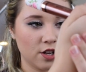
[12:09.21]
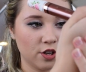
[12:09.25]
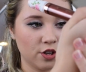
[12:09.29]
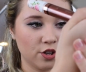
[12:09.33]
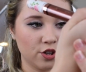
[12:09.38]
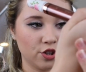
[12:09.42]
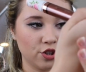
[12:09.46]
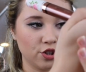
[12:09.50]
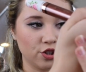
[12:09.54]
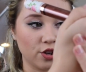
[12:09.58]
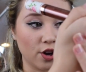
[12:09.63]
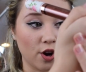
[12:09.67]

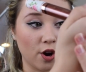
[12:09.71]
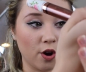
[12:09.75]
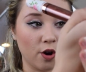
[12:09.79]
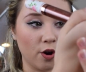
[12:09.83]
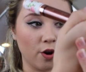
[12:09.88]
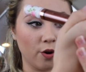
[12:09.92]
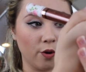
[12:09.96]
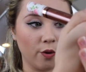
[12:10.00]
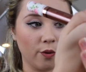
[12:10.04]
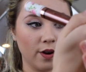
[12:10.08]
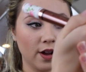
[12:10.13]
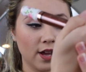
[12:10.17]

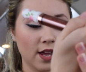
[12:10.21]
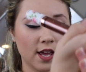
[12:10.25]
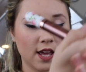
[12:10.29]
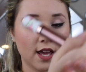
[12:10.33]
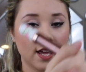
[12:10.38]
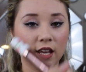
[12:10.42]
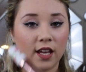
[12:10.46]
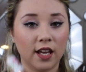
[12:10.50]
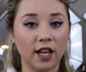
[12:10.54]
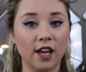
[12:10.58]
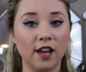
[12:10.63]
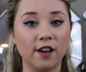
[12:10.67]
So
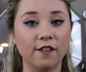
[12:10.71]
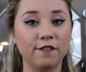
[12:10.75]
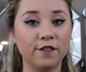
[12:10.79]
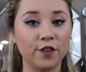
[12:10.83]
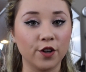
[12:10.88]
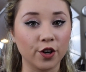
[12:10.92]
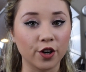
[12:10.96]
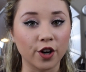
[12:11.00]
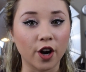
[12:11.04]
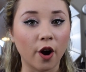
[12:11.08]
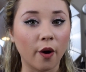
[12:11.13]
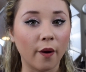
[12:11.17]
if
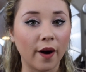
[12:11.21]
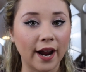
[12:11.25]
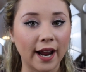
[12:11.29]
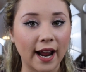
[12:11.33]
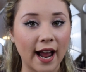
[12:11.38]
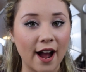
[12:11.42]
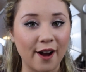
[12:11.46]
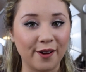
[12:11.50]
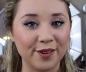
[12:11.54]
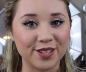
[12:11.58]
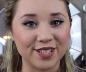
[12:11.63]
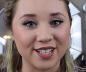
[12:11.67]
you're going
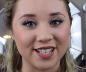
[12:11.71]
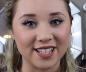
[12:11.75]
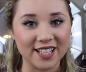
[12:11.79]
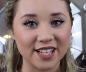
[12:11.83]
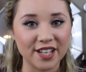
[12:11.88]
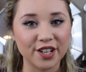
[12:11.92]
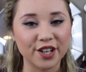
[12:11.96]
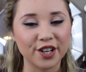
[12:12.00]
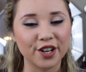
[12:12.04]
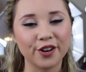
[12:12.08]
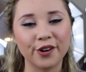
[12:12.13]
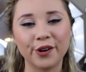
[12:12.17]
out to
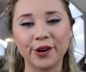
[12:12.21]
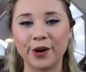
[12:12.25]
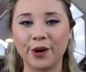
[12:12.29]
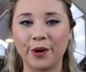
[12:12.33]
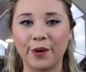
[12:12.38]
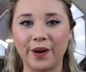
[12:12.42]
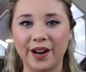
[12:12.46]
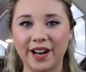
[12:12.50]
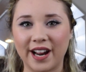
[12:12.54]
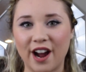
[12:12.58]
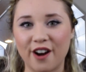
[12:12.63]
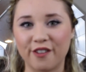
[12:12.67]
dinner or
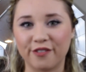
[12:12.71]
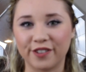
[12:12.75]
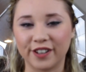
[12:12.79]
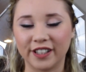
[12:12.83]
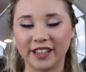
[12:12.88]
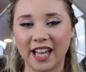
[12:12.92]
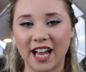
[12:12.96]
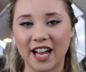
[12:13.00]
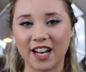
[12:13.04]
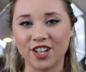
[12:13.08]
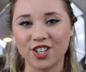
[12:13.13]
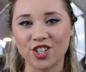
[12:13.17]
going out for
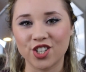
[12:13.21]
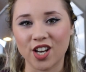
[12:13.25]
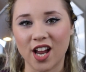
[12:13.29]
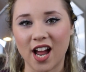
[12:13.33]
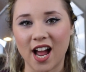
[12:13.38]
lunch,